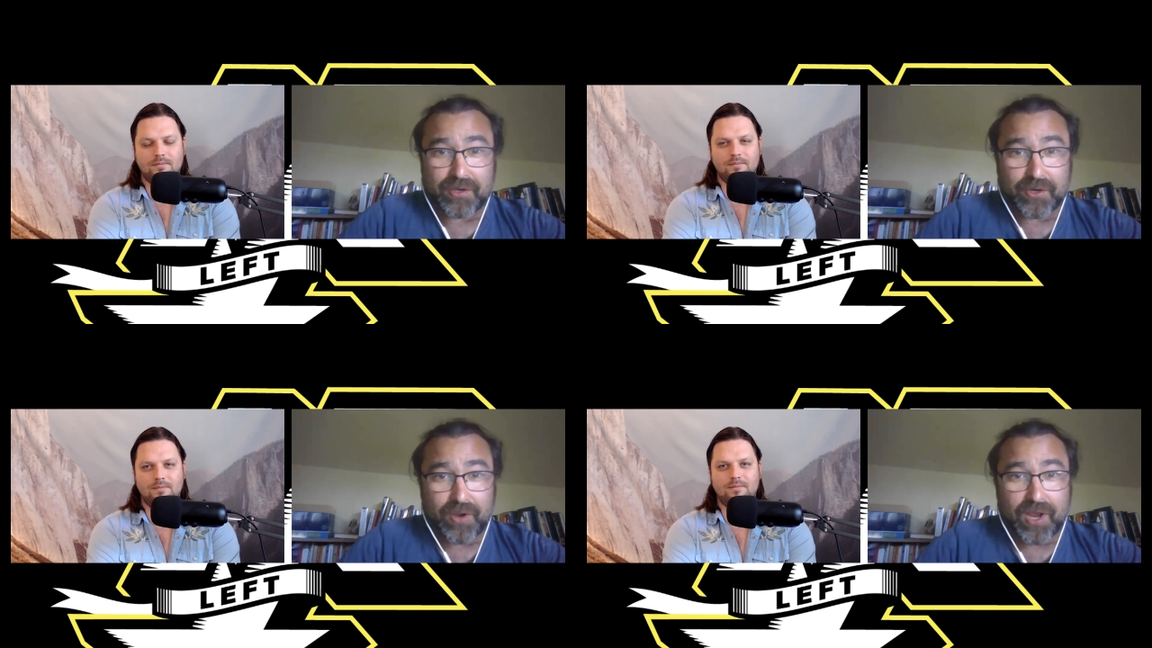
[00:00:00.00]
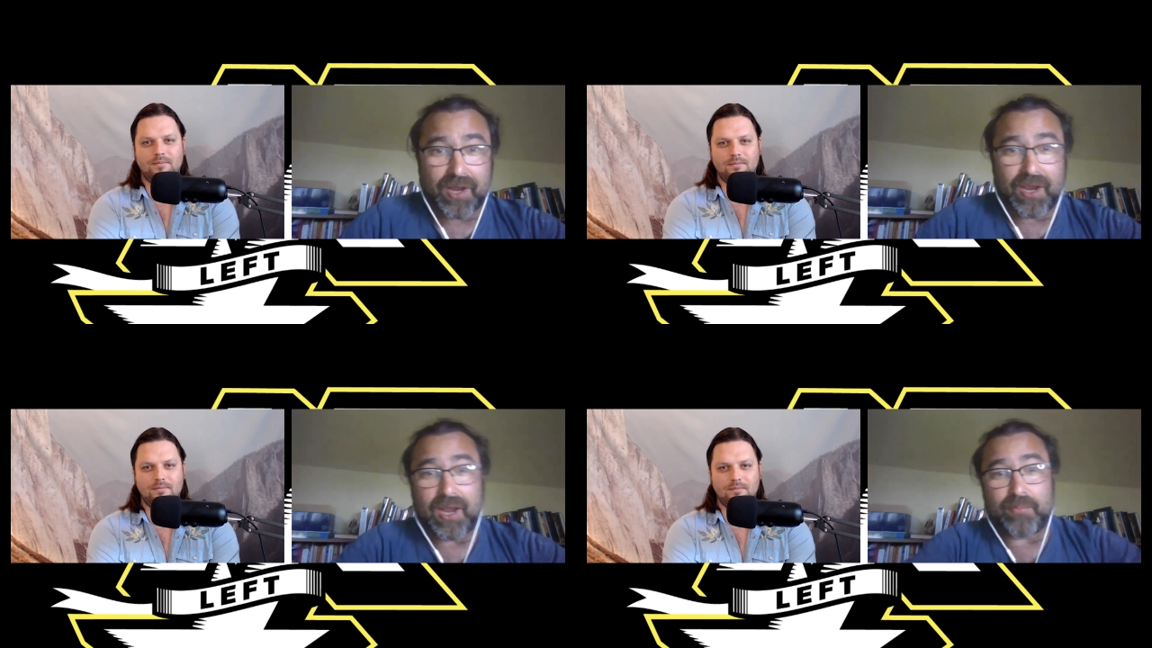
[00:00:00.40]
Speaker 1: Mm-hmm. You
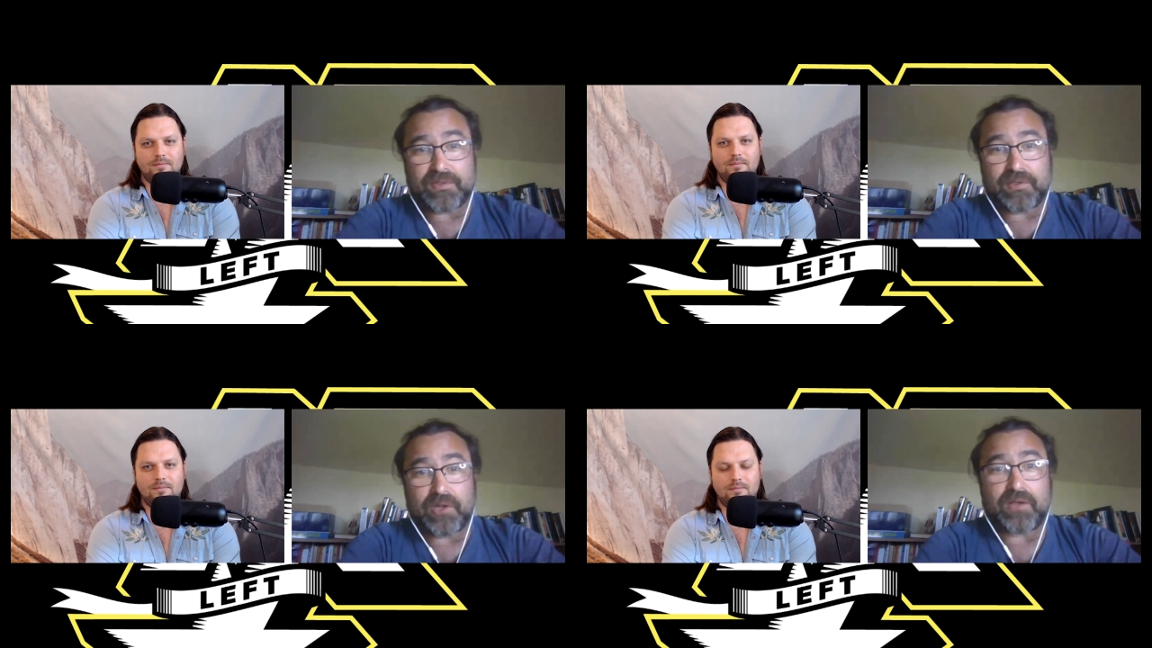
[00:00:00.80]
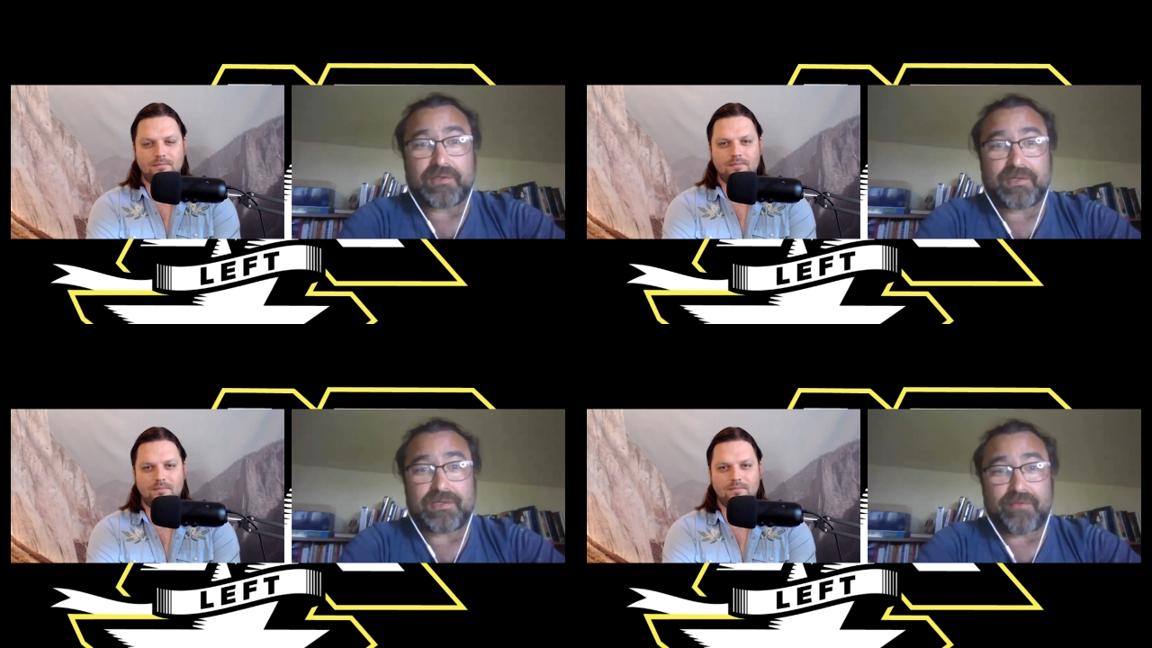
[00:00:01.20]
know, I, I'm as
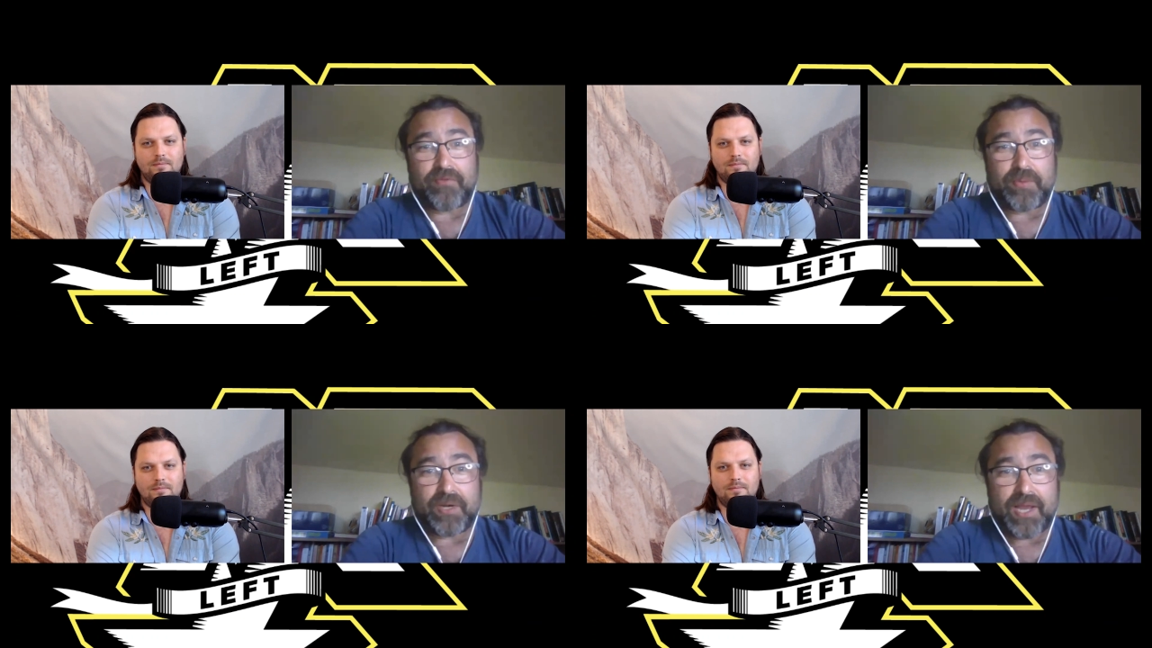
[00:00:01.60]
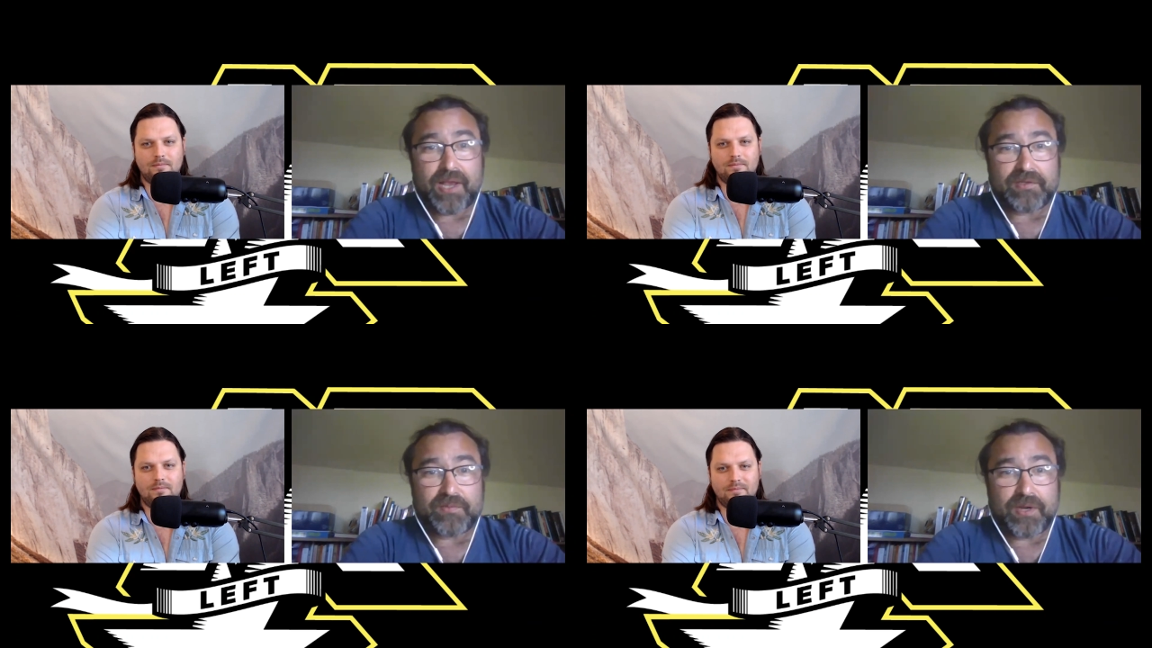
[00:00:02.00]
lost as
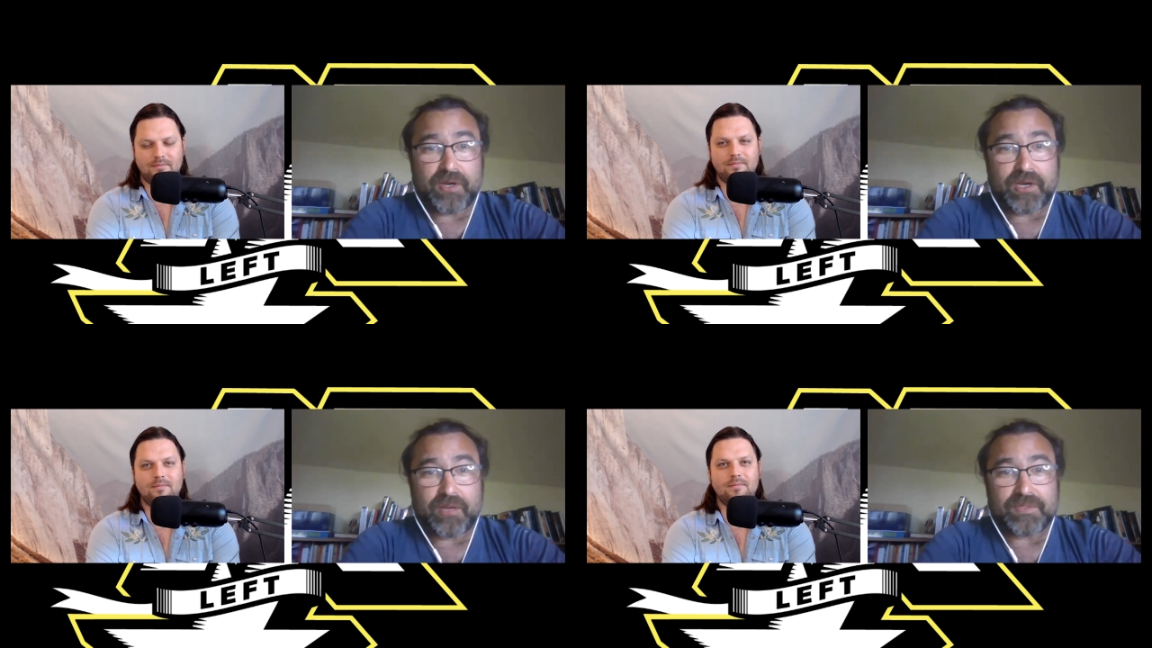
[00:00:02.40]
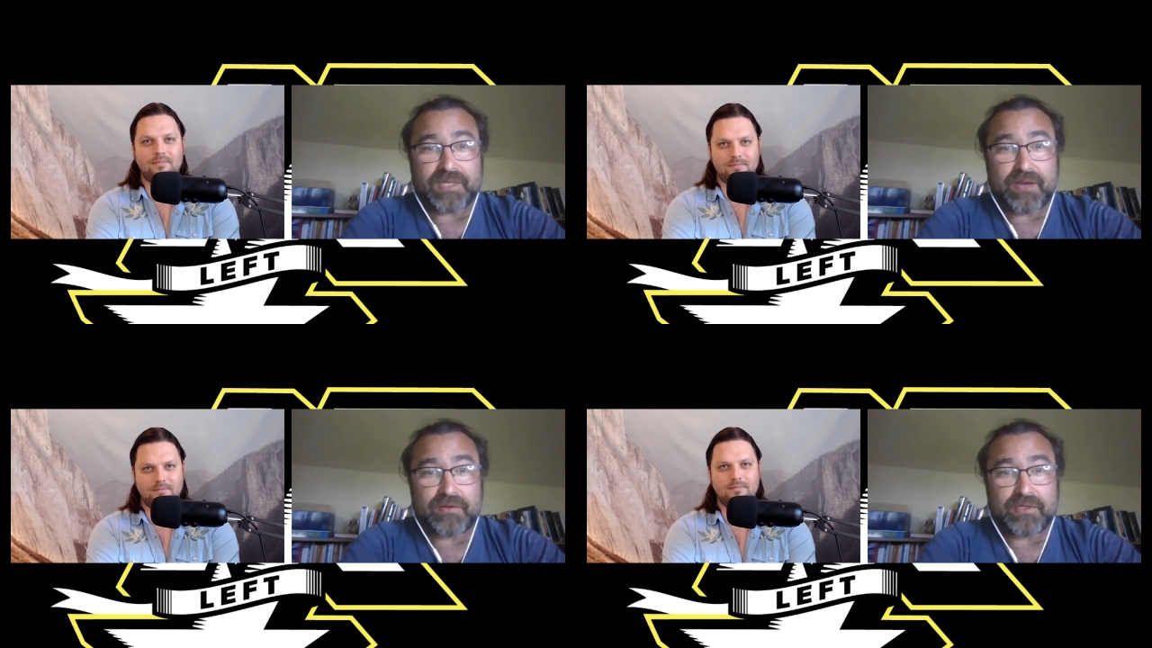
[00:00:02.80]
everybody else when it
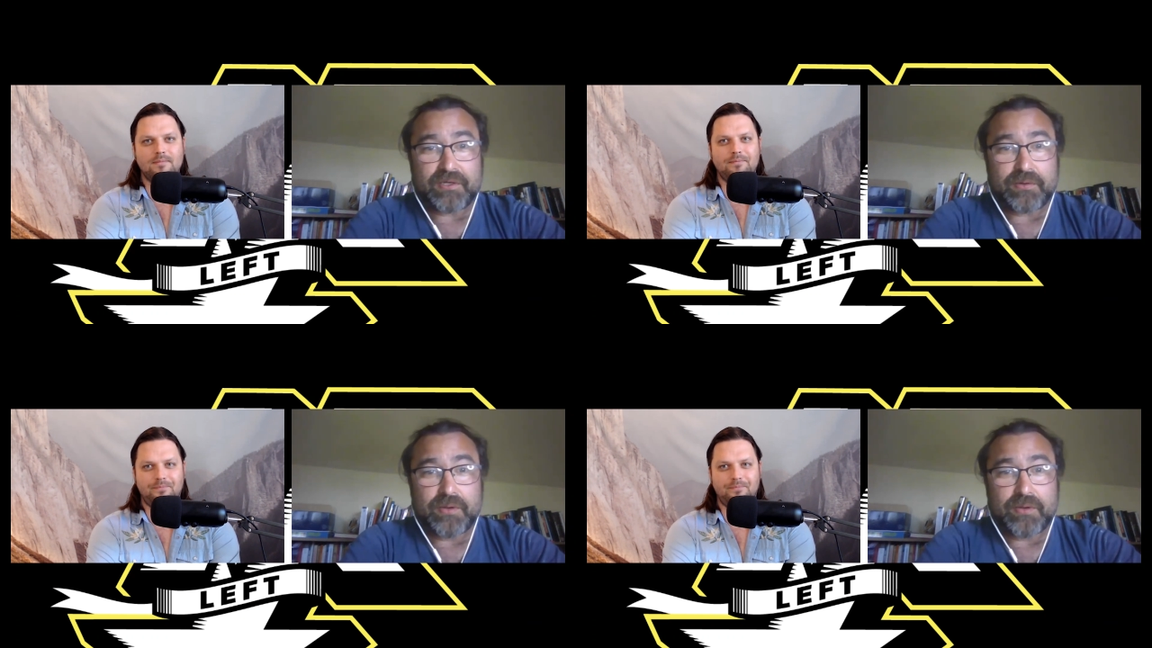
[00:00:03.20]
comes down